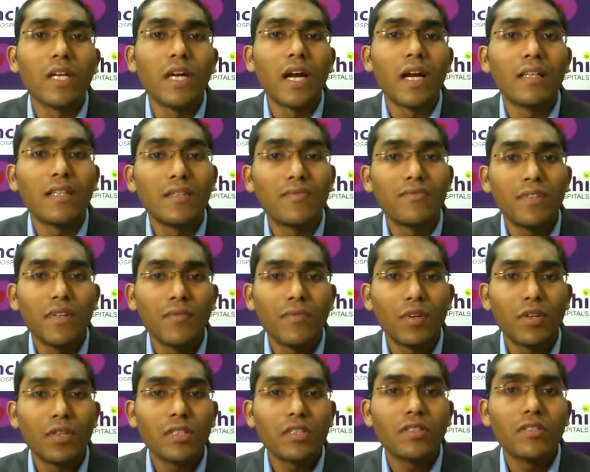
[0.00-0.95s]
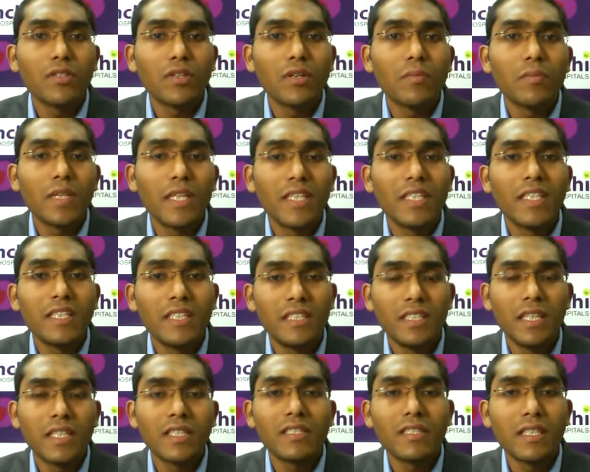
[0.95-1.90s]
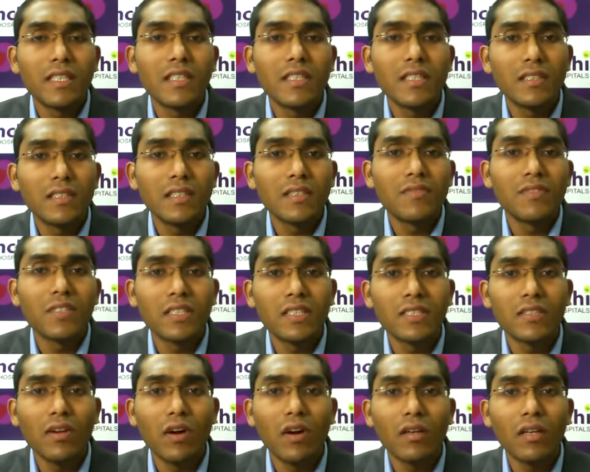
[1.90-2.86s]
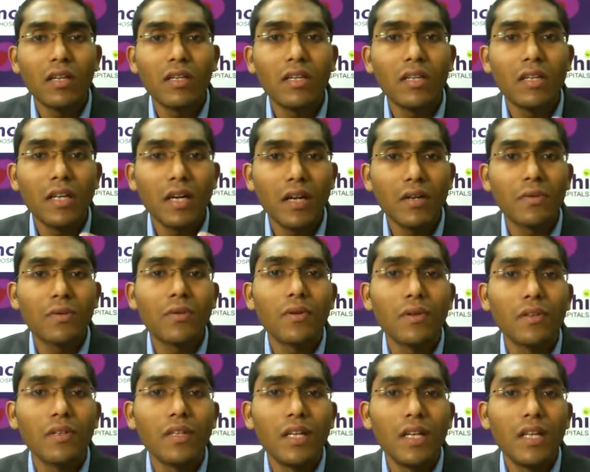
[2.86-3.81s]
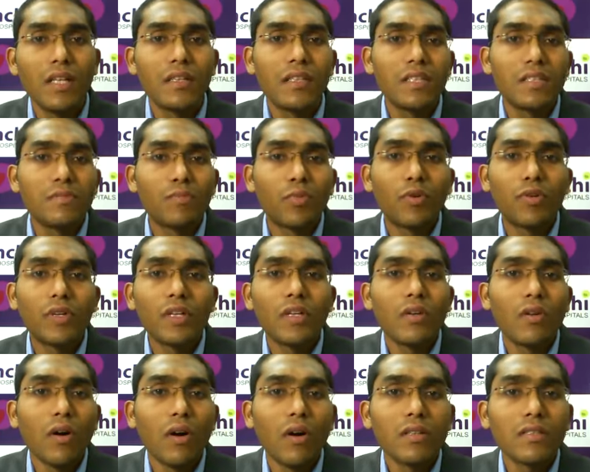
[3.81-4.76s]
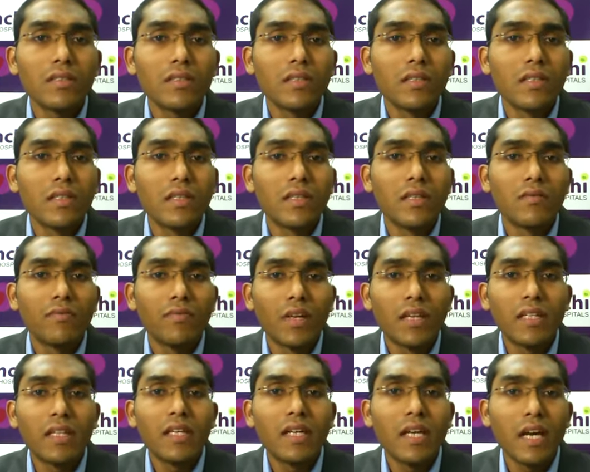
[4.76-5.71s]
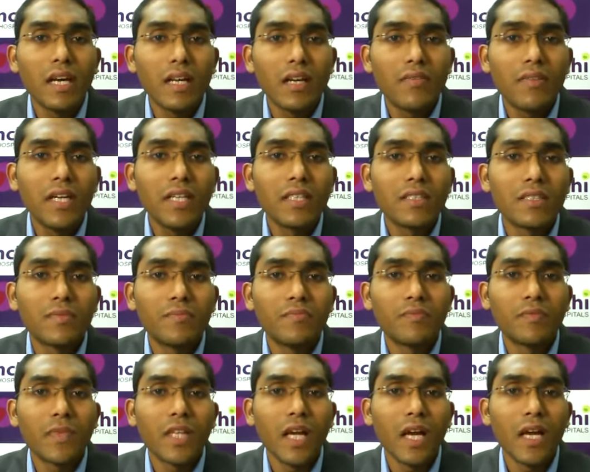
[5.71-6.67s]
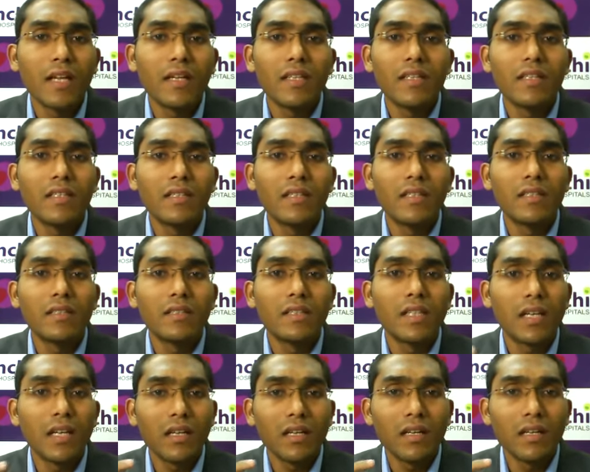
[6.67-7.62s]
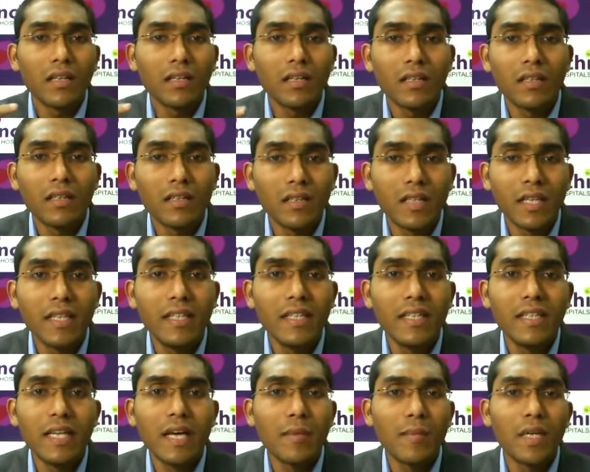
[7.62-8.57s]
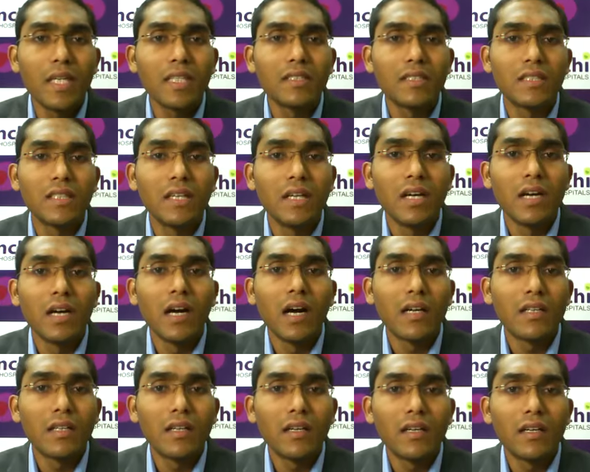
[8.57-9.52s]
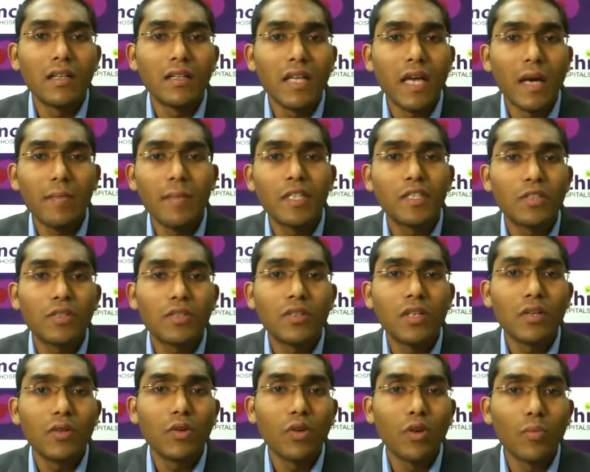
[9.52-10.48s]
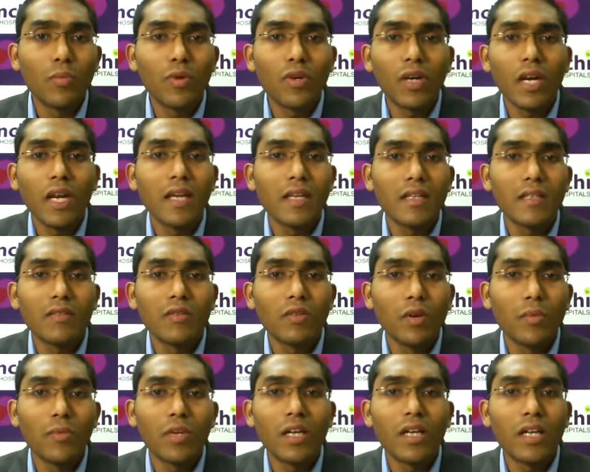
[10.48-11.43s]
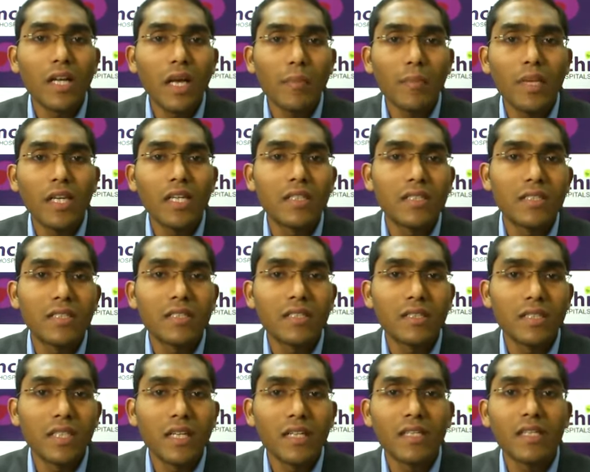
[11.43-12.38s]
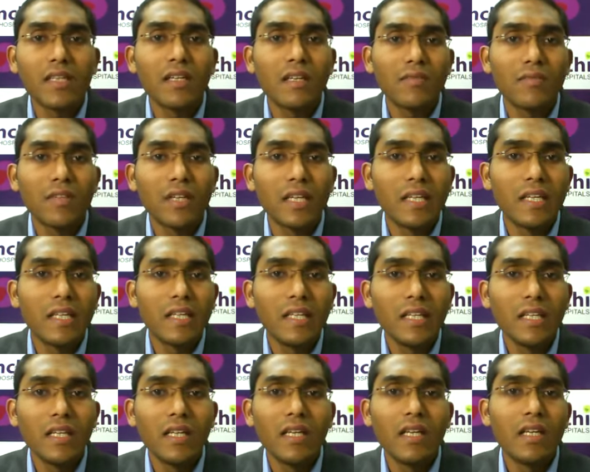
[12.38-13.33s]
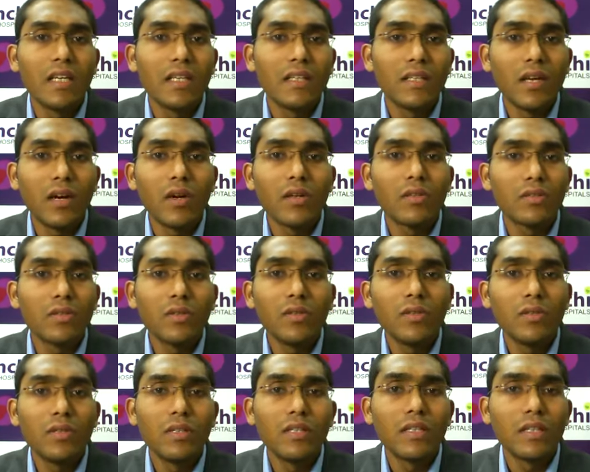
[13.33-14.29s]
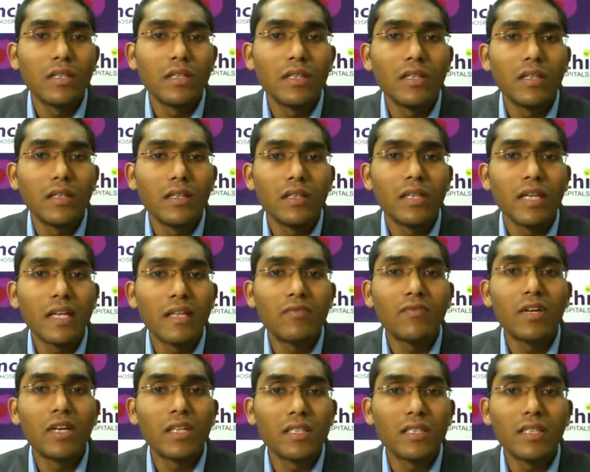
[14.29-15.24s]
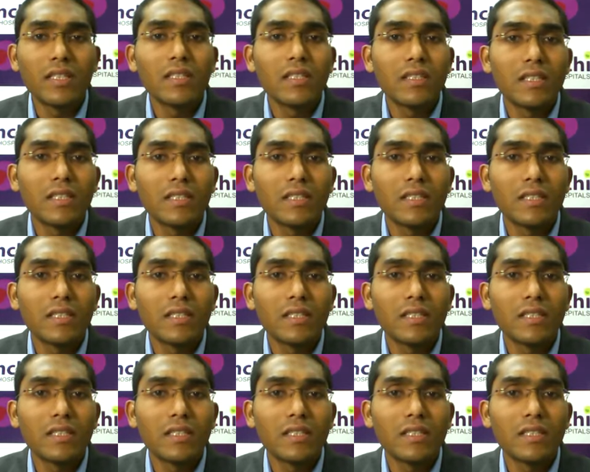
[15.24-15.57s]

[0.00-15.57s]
And if nephrotic syndrome in initial stages, if it is not under control, this protein loss further aggravates, and the kidney damage or the damage to the glomerular capillaries inside the kidney, they also get worsened.